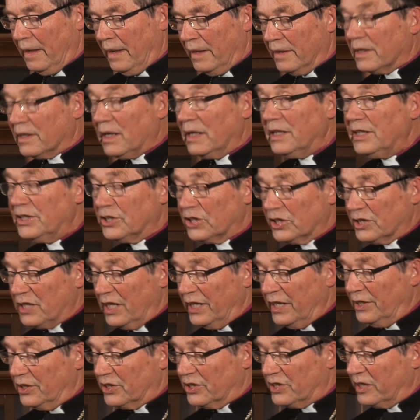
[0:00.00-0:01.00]
Religious
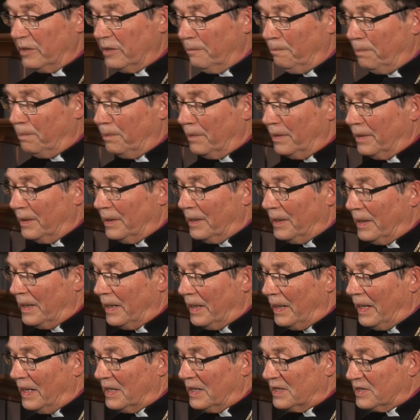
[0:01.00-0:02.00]
leadership
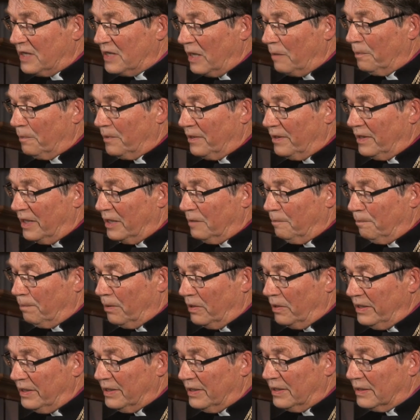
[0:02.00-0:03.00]
accepts that the
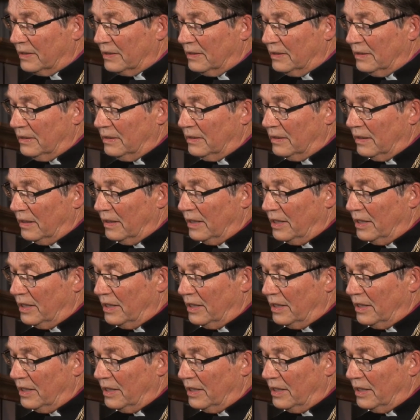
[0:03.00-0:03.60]
political